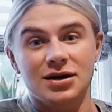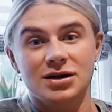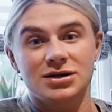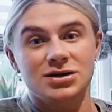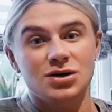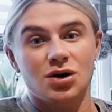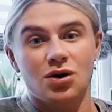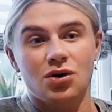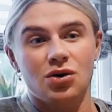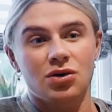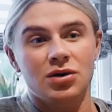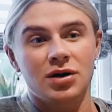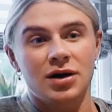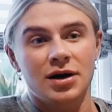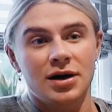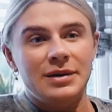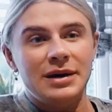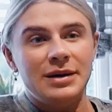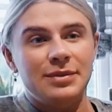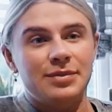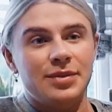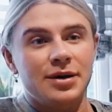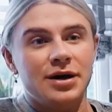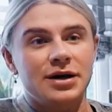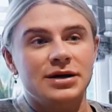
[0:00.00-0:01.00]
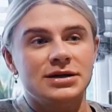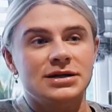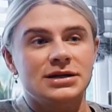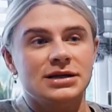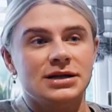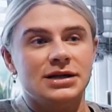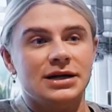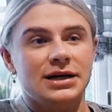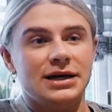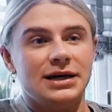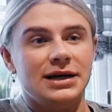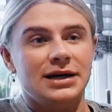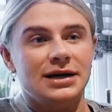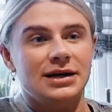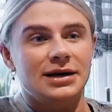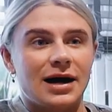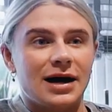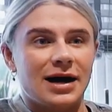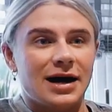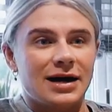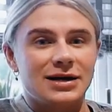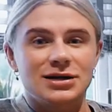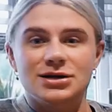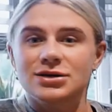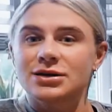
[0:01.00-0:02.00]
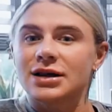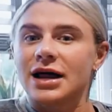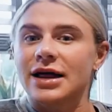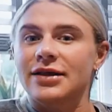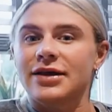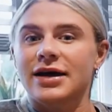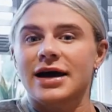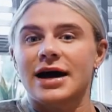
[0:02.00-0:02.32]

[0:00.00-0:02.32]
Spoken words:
at all. For me personally, I do like